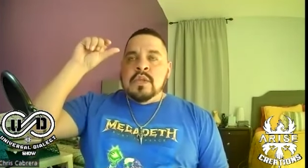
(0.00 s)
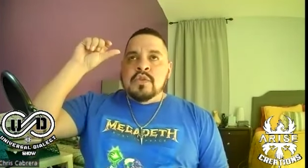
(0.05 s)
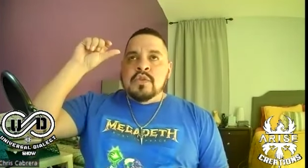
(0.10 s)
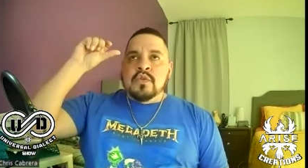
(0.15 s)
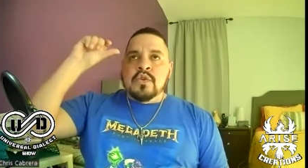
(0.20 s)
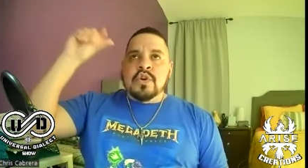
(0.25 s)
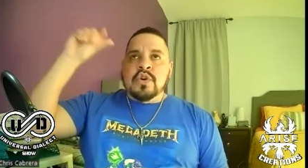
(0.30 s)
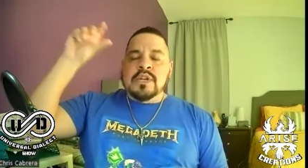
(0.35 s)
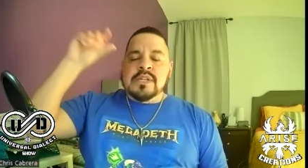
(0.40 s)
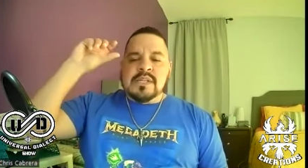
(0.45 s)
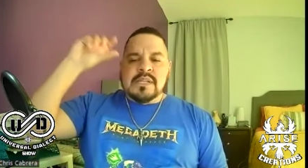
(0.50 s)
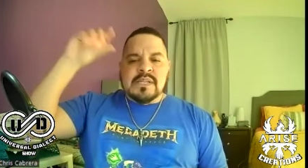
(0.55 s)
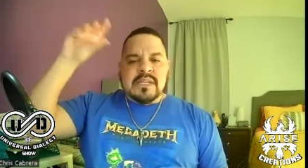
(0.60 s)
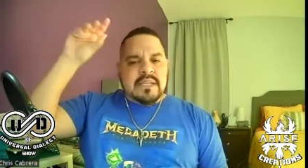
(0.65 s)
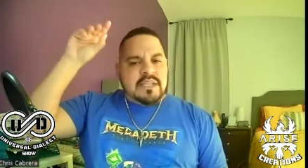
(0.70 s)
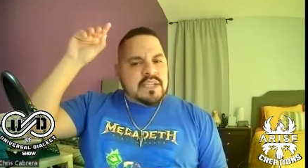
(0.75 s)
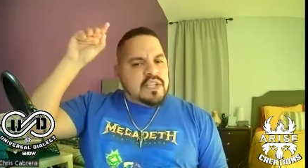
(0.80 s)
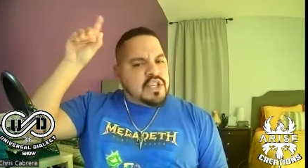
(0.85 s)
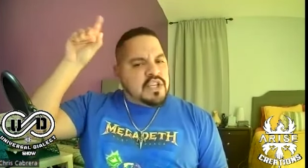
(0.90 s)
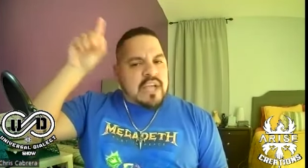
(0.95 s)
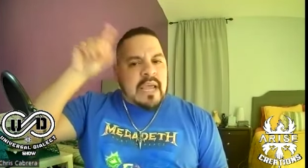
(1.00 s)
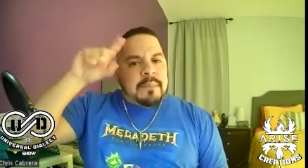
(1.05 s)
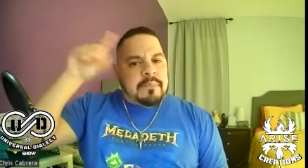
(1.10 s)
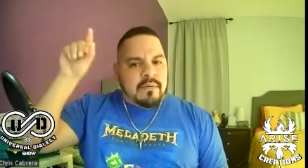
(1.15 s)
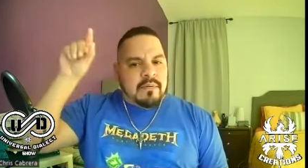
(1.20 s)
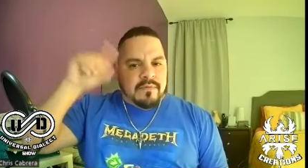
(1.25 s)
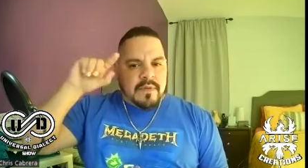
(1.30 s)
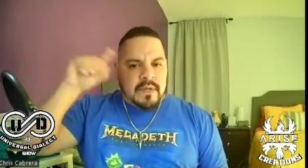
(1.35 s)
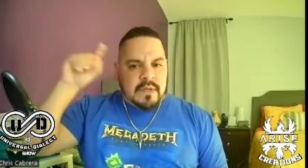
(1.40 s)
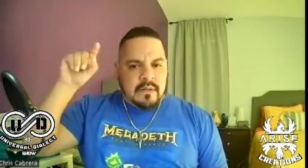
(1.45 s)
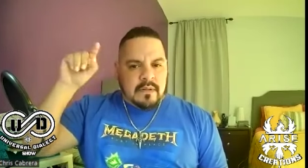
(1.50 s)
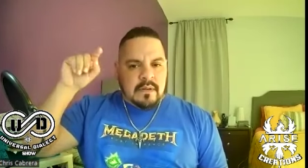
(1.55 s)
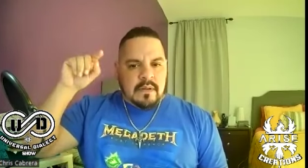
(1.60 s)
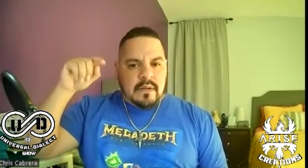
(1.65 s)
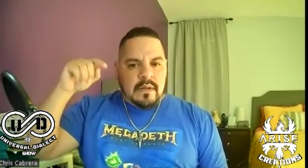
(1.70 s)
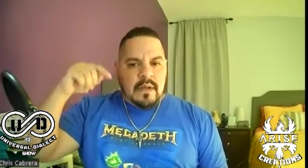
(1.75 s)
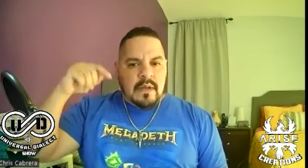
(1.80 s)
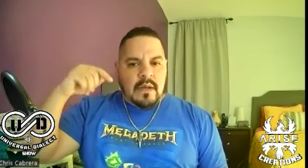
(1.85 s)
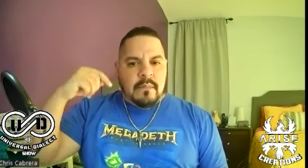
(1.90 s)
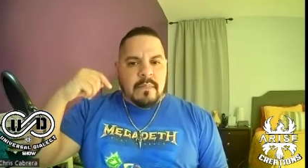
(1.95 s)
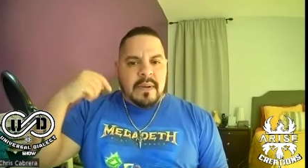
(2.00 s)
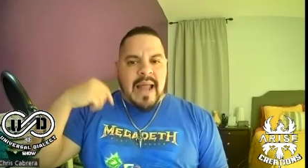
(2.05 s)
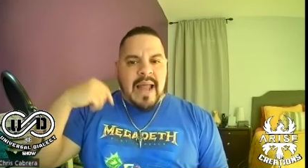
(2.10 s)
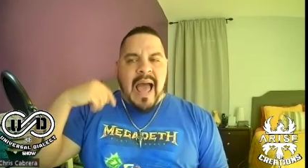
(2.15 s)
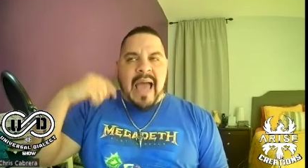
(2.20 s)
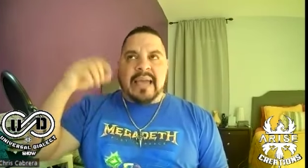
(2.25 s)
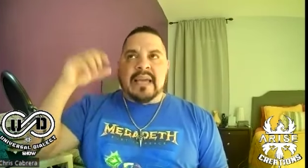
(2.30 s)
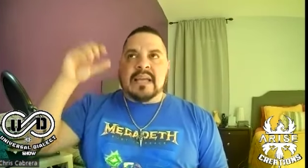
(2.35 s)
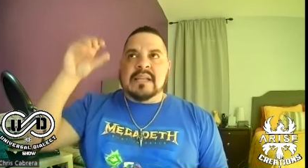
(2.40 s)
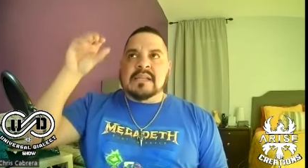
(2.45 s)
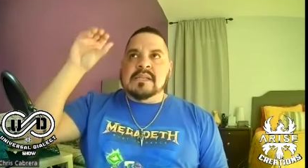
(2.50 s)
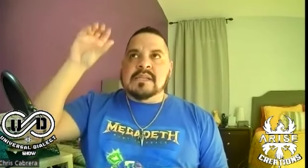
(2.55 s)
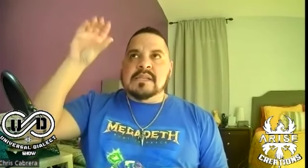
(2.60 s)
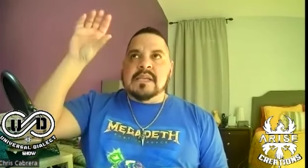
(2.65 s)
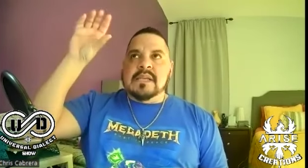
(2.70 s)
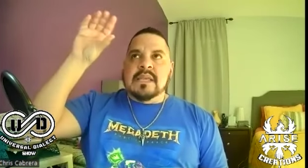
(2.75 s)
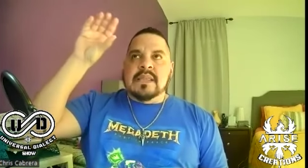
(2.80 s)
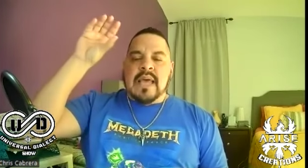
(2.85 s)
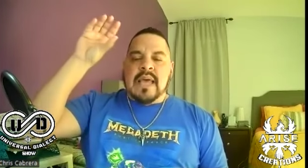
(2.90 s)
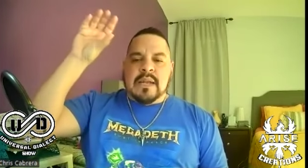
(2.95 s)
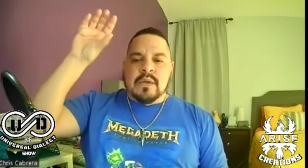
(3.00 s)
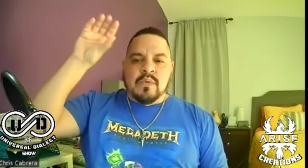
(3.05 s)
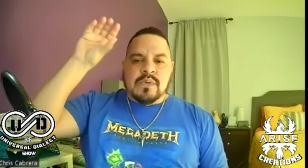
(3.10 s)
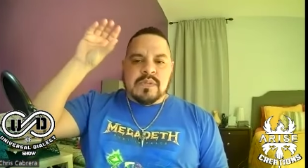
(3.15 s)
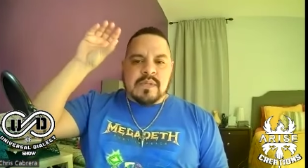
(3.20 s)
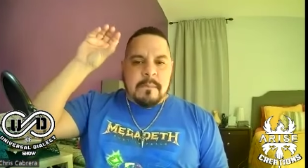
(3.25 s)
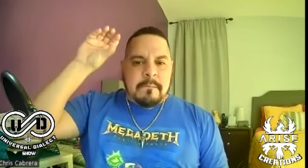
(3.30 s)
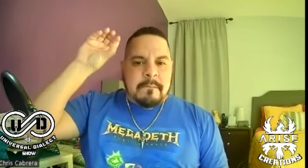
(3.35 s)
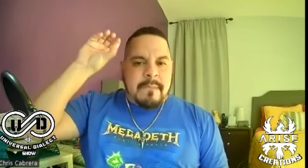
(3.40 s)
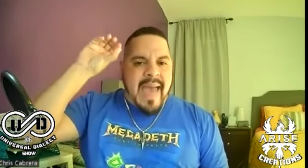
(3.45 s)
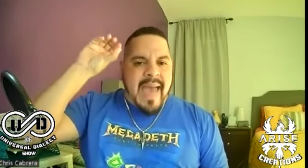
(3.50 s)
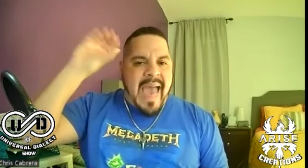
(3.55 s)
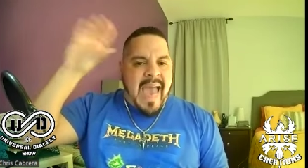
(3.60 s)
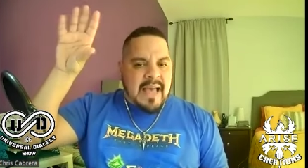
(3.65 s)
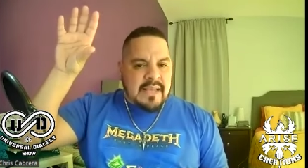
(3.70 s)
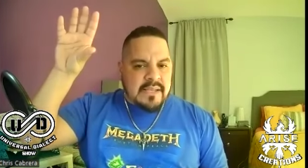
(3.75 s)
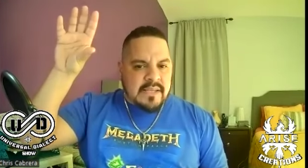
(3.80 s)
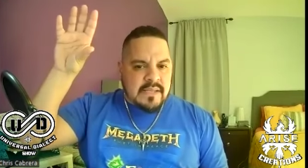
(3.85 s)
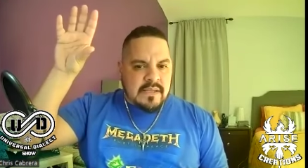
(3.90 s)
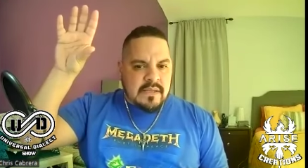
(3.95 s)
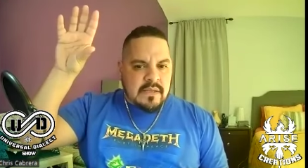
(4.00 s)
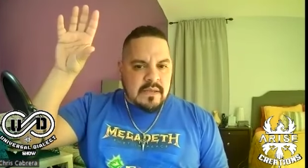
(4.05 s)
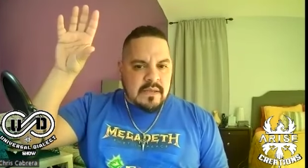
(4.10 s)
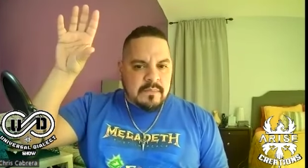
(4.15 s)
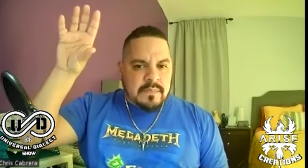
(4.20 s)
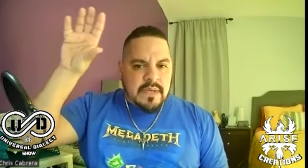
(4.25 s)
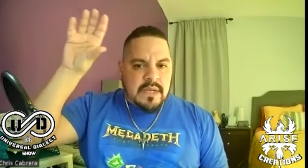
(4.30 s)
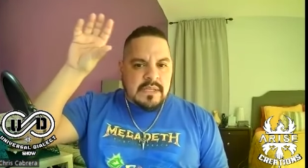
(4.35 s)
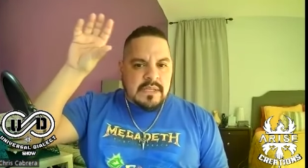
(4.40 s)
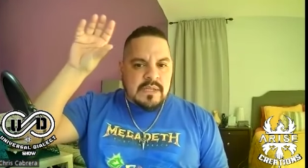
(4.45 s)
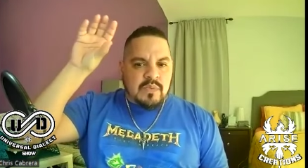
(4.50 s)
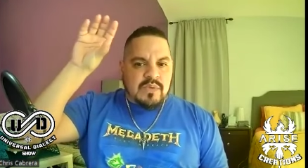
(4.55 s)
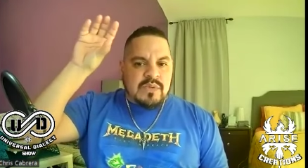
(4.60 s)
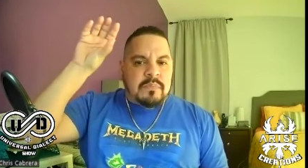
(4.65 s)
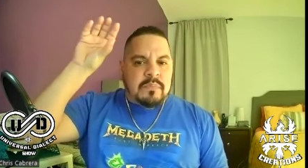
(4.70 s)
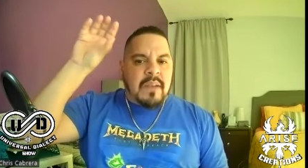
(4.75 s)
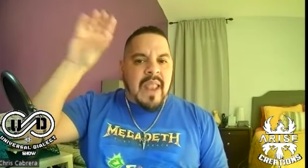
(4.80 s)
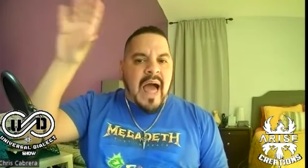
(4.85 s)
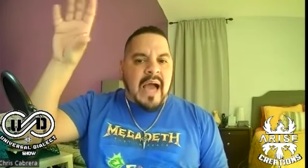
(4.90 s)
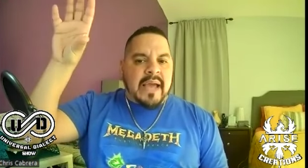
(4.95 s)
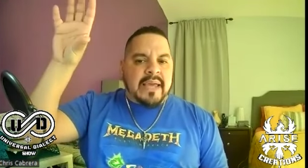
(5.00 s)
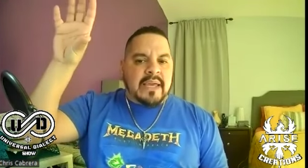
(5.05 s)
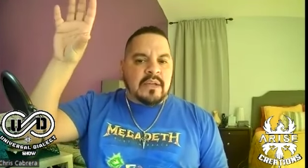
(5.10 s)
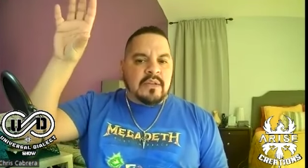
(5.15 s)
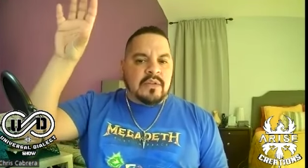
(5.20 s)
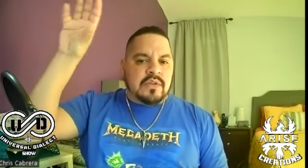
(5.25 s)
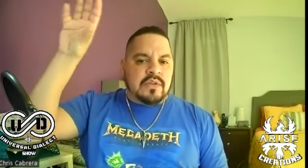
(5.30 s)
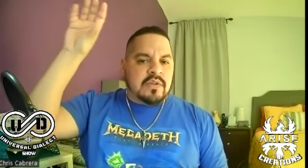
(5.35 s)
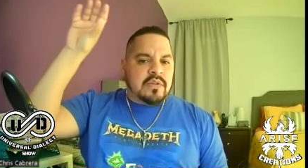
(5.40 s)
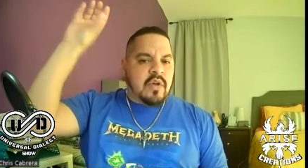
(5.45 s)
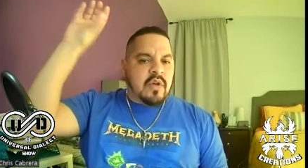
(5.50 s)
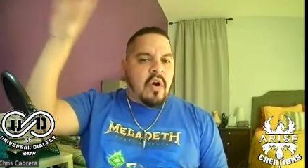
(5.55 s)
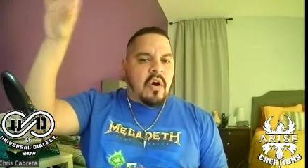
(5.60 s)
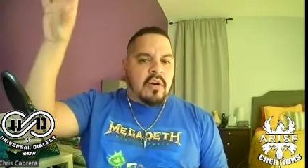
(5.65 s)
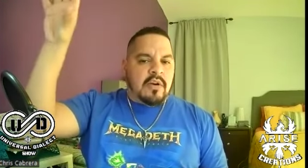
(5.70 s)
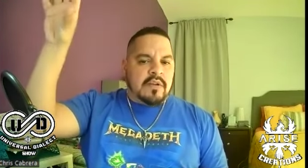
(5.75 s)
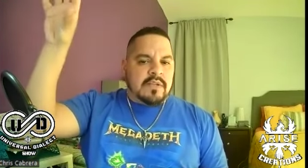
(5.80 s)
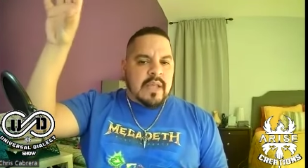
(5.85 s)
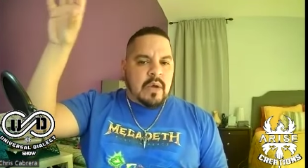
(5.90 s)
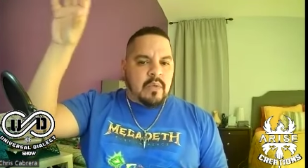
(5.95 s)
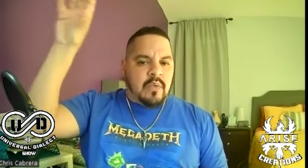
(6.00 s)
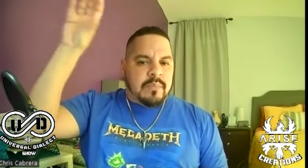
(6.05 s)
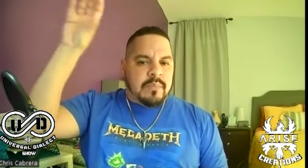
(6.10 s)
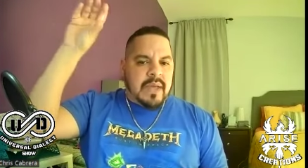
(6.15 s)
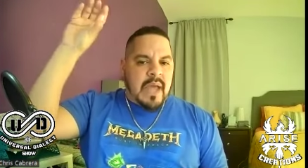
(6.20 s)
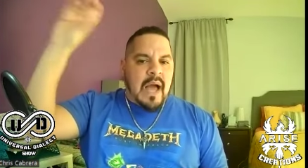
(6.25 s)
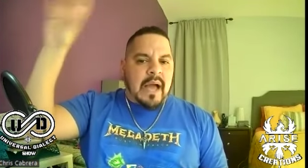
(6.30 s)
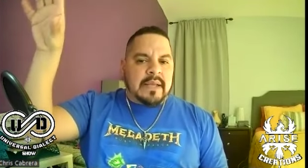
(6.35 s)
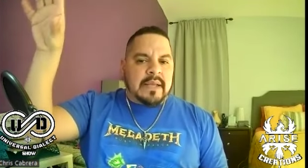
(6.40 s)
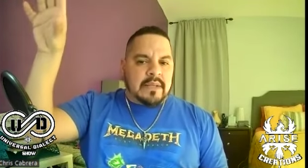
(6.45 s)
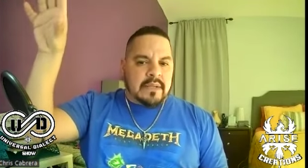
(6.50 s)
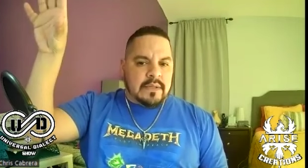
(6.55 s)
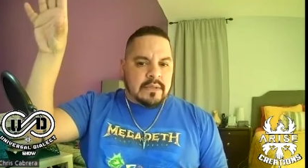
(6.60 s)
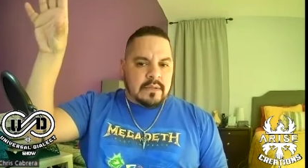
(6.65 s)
you couldn't see the shape of it but i can see that it was a mass because it was blocking the stars that were behind yeah.